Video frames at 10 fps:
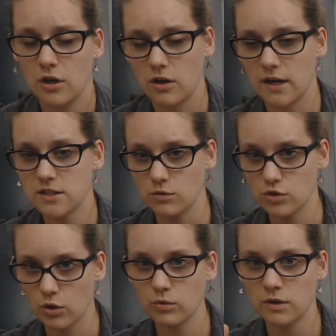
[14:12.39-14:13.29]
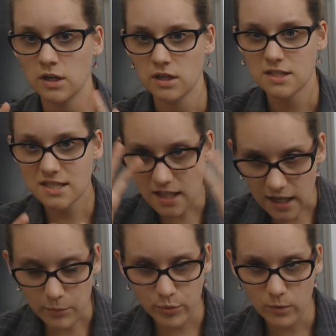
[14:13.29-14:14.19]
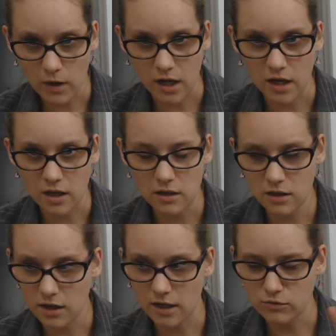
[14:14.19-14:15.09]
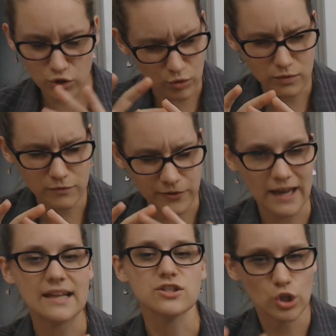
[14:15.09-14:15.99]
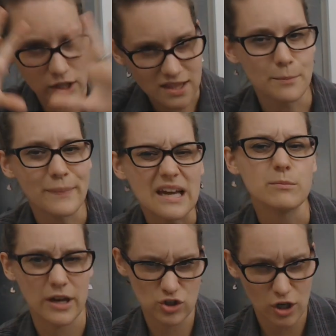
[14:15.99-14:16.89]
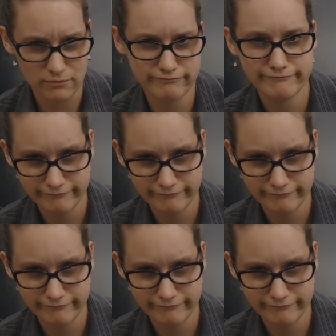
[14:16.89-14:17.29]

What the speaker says: All right, so don't skip, don't forget to look at the big picture,